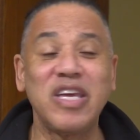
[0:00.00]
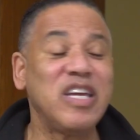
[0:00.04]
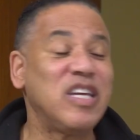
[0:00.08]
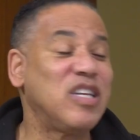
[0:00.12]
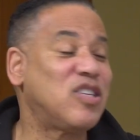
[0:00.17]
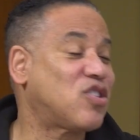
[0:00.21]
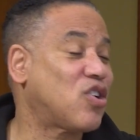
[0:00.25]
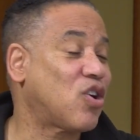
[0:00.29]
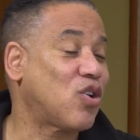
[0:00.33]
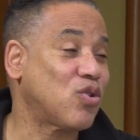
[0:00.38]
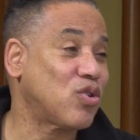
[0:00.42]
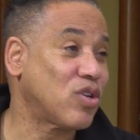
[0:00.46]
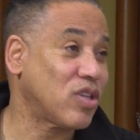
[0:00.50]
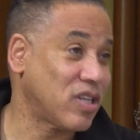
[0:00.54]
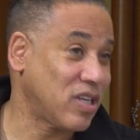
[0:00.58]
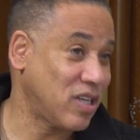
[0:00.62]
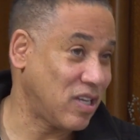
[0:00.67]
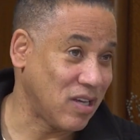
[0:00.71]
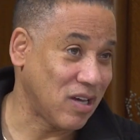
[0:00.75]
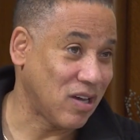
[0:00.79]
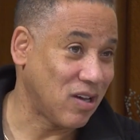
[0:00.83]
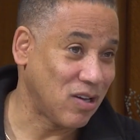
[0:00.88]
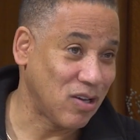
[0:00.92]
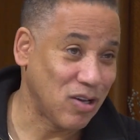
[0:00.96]
eternally
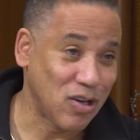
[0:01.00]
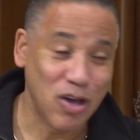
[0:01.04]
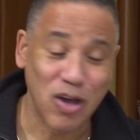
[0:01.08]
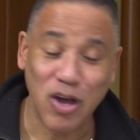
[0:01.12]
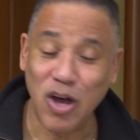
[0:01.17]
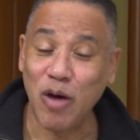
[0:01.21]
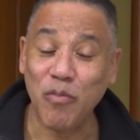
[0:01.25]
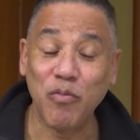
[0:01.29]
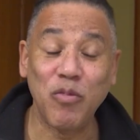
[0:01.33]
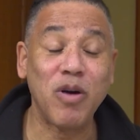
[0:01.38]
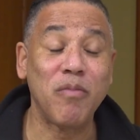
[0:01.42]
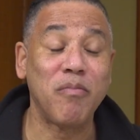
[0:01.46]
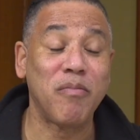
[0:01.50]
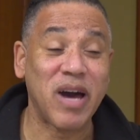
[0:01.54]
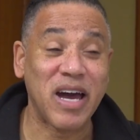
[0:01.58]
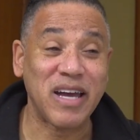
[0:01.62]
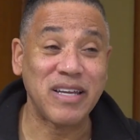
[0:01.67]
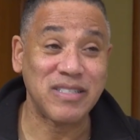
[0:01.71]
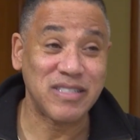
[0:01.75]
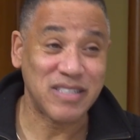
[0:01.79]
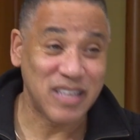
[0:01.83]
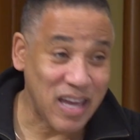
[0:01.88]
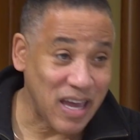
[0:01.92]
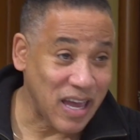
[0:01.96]
young, but my
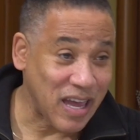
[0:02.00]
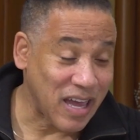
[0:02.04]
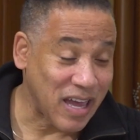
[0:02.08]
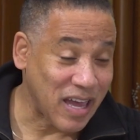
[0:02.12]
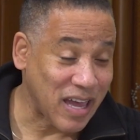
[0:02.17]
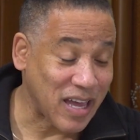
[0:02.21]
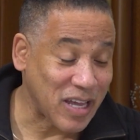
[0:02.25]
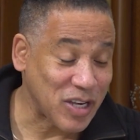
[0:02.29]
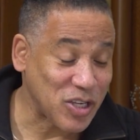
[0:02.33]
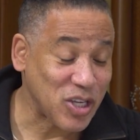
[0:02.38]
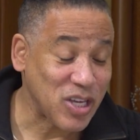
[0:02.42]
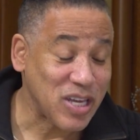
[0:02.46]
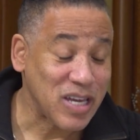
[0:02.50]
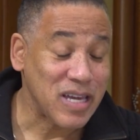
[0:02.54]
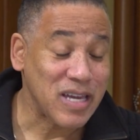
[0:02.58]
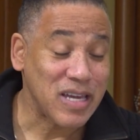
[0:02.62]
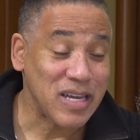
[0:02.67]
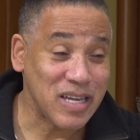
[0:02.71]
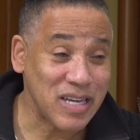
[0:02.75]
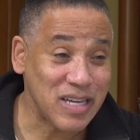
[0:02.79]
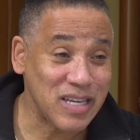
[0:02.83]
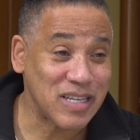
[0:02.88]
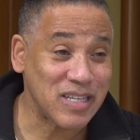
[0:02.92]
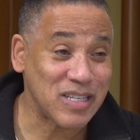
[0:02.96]
dad
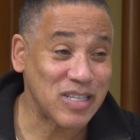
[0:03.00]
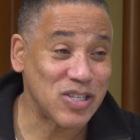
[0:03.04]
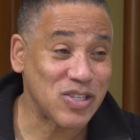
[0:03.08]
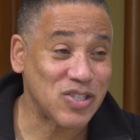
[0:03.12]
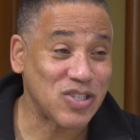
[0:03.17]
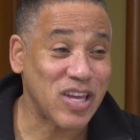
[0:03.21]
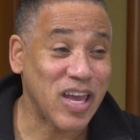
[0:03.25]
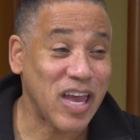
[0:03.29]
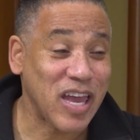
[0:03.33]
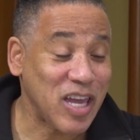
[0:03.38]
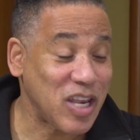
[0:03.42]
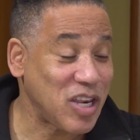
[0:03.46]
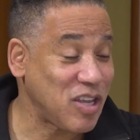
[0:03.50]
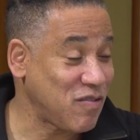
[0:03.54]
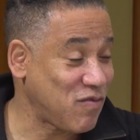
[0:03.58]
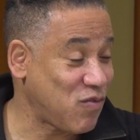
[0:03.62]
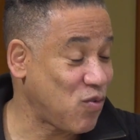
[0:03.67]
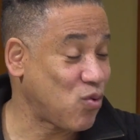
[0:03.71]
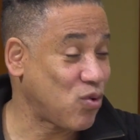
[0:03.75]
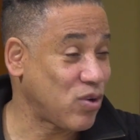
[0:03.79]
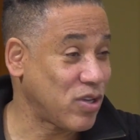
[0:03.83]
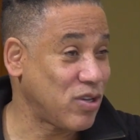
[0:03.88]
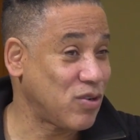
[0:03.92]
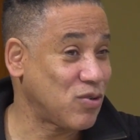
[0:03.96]
is
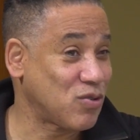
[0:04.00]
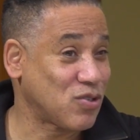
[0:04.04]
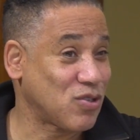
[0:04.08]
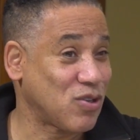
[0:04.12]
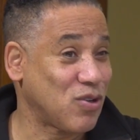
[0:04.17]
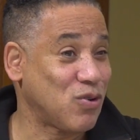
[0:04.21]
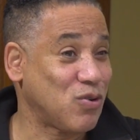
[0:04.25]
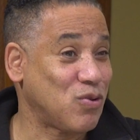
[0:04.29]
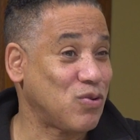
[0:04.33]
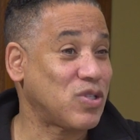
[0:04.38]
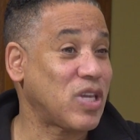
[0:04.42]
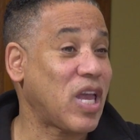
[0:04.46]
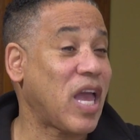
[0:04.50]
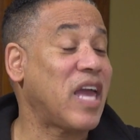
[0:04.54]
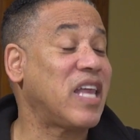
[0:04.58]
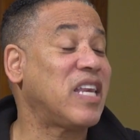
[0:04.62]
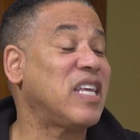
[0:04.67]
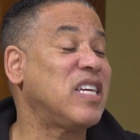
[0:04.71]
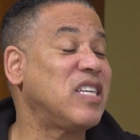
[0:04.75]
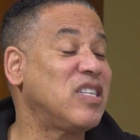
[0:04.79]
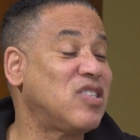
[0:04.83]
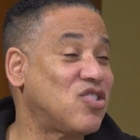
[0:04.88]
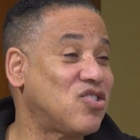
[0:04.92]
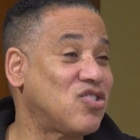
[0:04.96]
84 years old, and
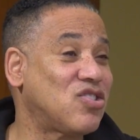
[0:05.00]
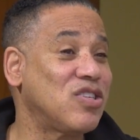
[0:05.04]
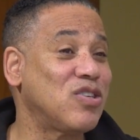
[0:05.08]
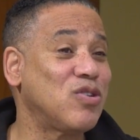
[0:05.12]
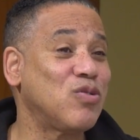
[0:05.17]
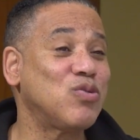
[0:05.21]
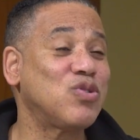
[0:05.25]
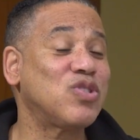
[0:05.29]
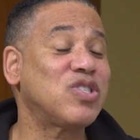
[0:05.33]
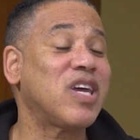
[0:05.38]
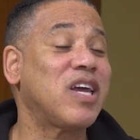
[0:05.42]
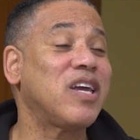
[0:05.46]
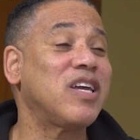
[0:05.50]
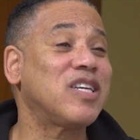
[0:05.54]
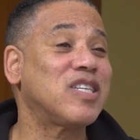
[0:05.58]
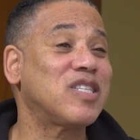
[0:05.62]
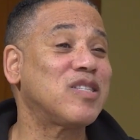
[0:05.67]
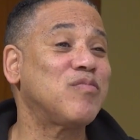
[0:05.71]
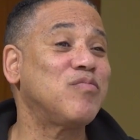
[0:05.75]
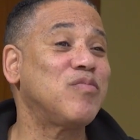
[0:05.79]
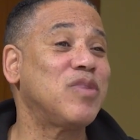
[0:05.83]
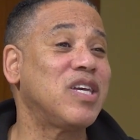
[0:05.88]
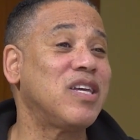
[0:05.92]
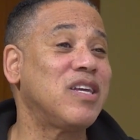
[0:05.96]
he still
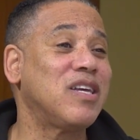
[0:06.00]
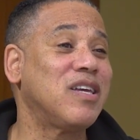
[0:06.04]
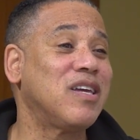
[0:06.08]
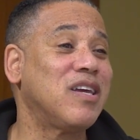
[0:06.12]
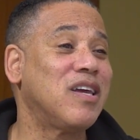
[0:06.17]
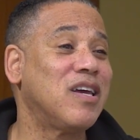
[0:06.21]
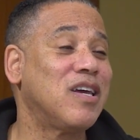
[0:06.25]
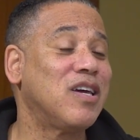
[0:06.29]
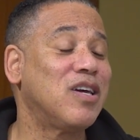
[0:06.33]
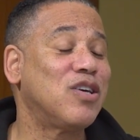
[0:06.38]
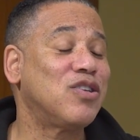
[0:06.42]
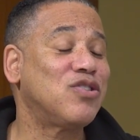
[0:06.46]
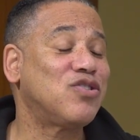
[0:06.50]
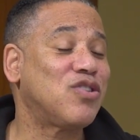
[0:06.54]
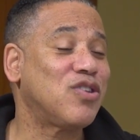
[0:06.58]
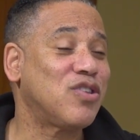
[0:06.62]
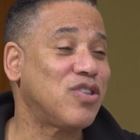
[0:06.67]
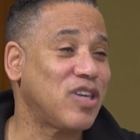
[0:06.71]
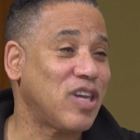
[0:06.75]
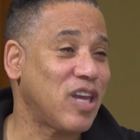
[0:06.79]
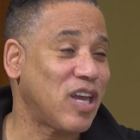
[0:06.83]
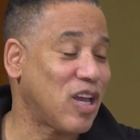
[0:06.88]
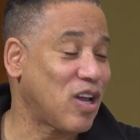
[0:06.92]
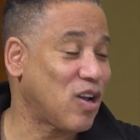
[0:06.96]
takes me to
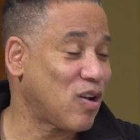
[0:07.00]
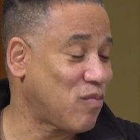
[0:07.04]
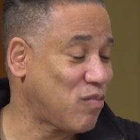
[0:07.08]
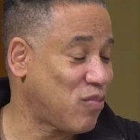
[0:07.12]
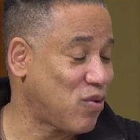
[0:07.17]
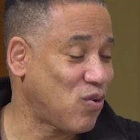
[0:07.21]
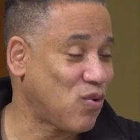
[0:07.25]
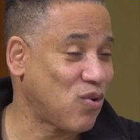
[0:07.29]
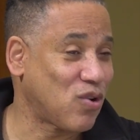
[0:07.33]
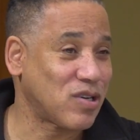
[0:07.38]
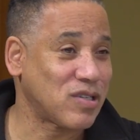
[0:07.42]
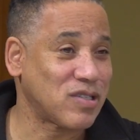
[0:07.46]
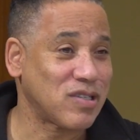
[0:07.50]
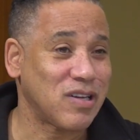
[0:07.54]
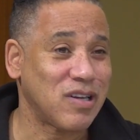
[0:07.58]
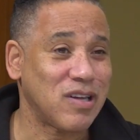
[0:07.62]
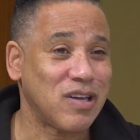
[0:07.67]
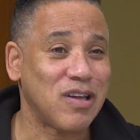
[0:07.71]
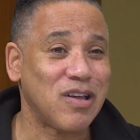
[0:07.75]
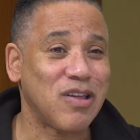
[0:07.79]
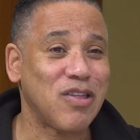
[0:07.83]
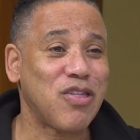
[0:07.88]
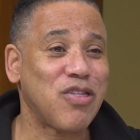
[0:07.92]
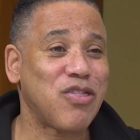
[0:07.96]
the airport
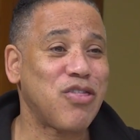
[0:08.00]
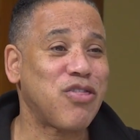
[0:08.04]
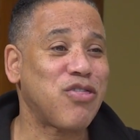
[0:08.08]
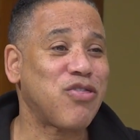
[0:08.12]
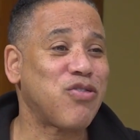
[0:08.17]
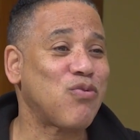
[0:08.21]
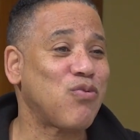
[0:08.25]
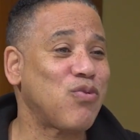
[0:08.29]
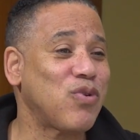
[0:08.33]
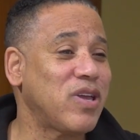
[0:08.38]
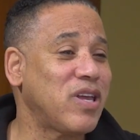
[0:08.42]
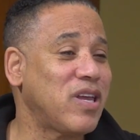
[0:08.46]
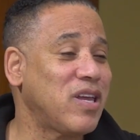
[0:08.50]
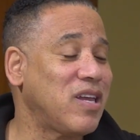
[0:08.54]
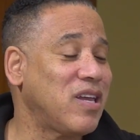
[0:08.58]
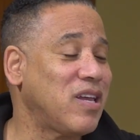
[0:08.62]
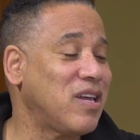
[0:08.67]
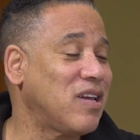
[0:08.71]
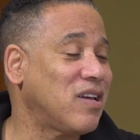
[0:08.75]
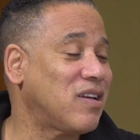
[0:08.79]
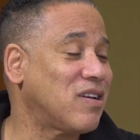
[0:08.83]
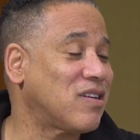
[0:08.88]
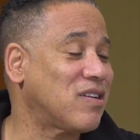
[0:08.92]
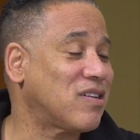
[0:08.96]

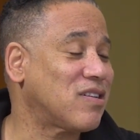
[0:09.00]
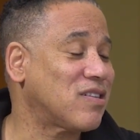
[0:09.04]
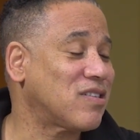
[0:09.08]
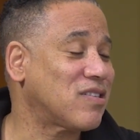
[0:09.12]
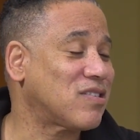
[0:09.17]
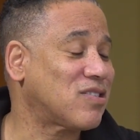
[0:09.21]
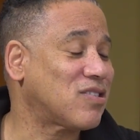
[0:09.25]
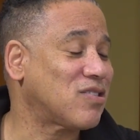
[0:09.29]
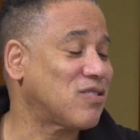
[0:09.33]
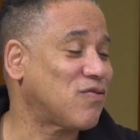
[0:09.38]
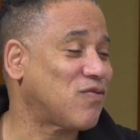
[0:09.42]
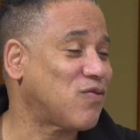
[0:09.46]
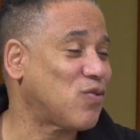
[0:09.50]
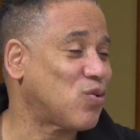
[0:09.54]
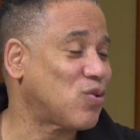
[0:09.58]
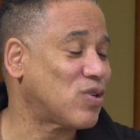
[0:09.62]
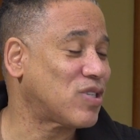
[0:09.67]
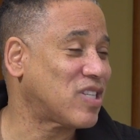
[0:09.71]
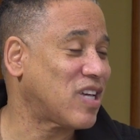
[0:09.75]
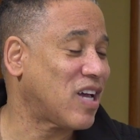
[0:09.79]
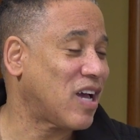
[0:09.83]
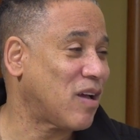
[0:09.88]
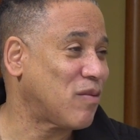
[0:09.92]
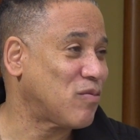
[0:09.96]
3 to 4
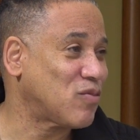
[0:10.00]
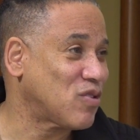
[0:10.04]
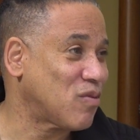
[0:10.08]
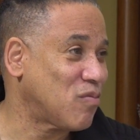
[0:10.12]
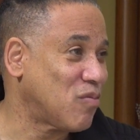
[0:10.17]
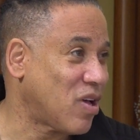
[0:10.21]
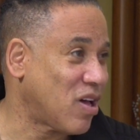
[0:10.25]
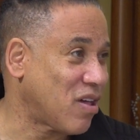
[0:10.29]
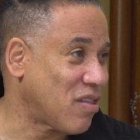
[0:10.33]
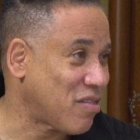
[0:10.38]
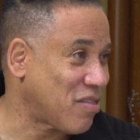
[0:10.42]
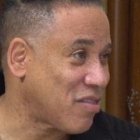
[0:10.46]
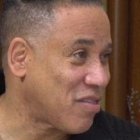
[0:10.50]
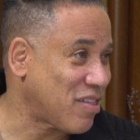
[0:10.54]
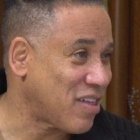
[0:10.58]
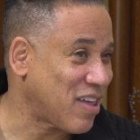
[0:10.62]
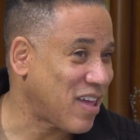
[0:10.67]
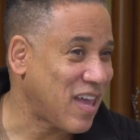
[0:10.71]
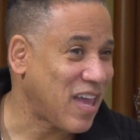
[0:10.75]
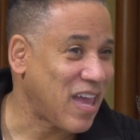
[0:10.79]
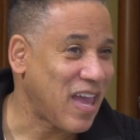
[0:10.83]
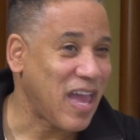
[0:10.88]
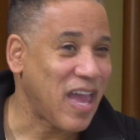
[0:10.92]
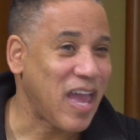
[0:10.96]
times a month
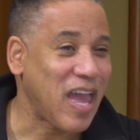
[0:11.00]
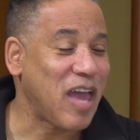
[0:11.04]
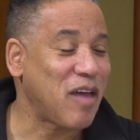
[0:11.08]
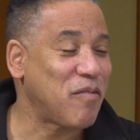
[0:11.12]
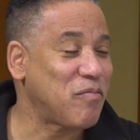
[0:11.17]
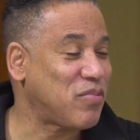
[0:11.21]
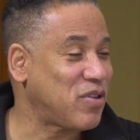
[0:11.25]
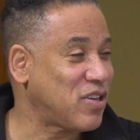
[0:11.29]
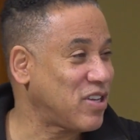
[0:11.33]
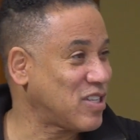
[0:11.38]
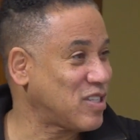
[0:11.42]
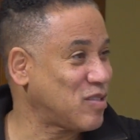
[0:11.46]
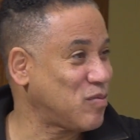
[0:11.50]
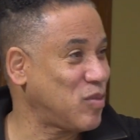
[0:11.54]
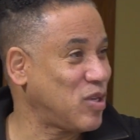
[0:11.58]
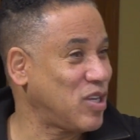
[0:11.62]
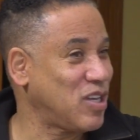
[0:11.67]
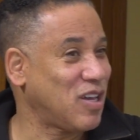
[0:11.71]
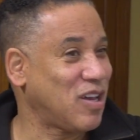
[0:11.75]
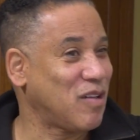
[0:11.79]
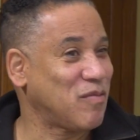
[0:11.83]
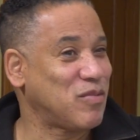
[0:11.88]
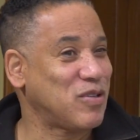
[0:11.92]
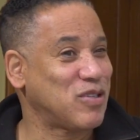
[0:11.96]
and picks
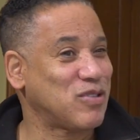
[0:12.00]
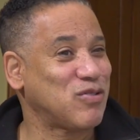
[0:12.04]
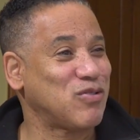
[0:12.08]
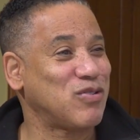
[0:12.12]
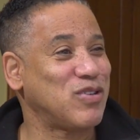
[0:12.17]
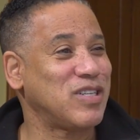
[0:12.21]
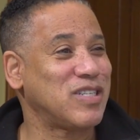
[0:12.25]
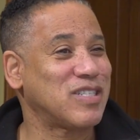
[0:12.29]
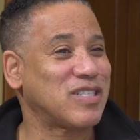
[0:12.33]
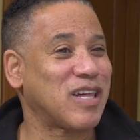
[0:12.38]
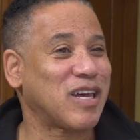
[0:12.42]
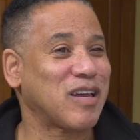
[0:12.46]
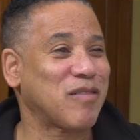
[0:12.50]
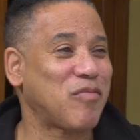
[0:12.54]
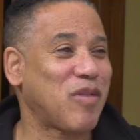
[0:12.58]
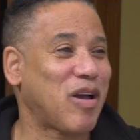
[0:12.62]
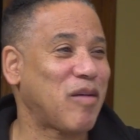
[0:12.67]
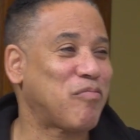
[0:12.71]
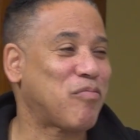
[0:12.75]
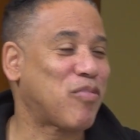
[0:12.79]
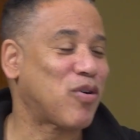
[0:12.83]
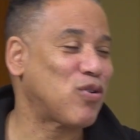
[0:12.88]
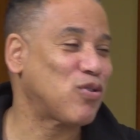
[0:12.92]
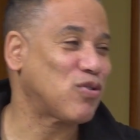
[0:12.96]
me up. And so he's like
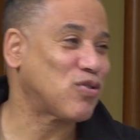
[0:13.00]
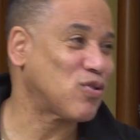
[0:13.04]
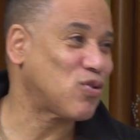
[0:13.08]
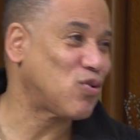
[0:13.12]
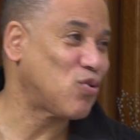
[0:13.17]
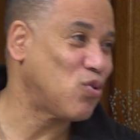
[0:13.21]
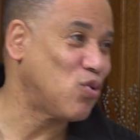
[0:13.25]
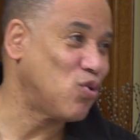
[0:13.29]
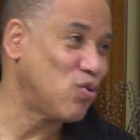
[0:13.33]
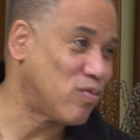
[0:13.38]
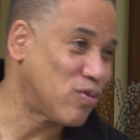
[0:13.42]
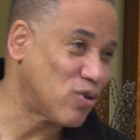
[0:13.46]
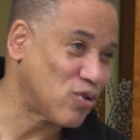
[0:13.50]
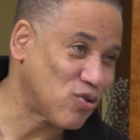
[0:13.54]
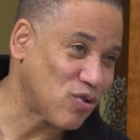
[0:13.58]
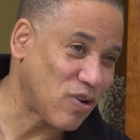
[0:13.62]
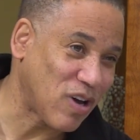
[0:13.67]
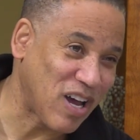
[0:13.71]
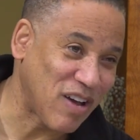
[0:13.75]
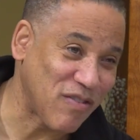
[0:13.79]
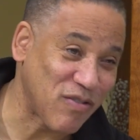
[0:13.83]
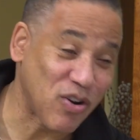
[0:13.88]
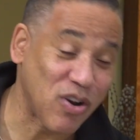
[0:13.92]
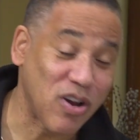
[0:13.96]
my personal Uber
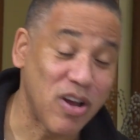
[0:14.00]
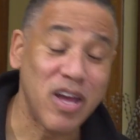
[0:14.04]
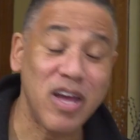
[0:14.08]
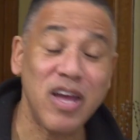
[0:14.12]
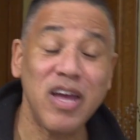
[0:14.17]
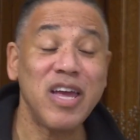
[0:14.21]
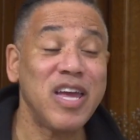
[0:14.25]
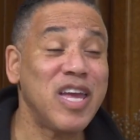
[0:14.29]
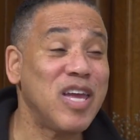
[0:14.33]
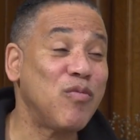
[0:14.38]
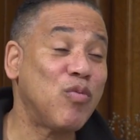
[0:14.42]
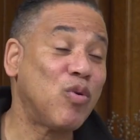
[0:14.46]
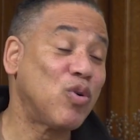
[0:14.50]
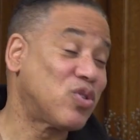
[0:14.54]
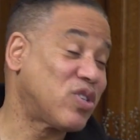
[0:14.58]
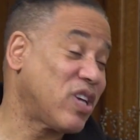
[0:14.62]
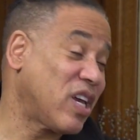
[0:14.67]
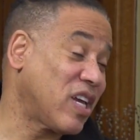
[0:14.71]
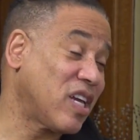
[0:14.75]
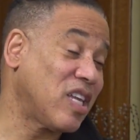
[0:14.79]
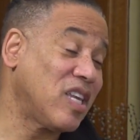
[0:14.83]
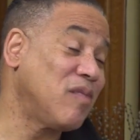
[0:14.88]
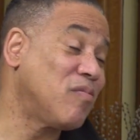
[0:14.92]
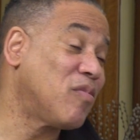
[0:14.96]
driver. He won't
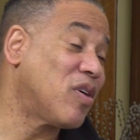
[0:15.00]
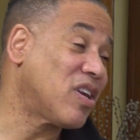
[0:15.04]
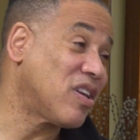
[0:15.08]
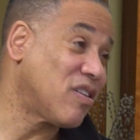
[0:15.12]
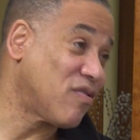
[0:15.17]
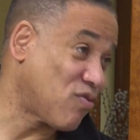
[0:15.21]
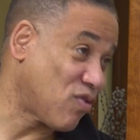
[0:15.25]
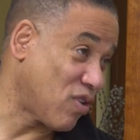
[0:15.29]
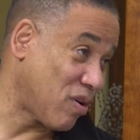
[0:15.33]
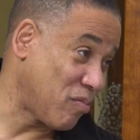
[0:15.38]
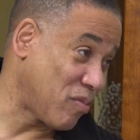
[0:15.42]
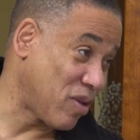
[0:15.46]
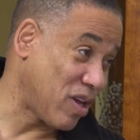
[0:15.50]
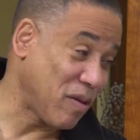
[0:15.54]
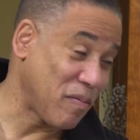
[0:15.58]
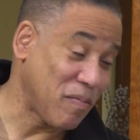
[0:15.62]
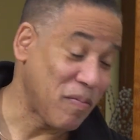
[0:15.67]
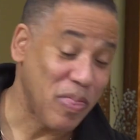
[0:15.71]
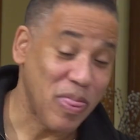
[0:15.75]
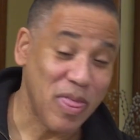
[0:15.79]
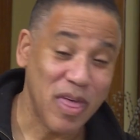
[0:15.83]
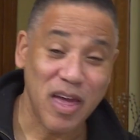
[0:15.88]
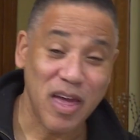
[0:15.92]
take any money from me,